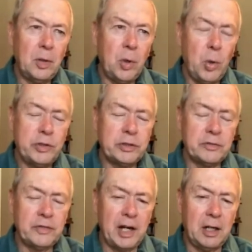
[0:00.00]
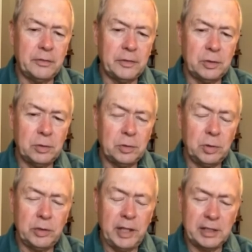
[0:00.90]
who's involved,
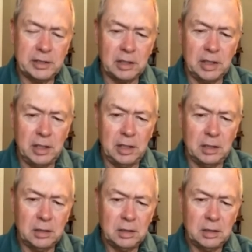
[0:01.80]
who takes the lead,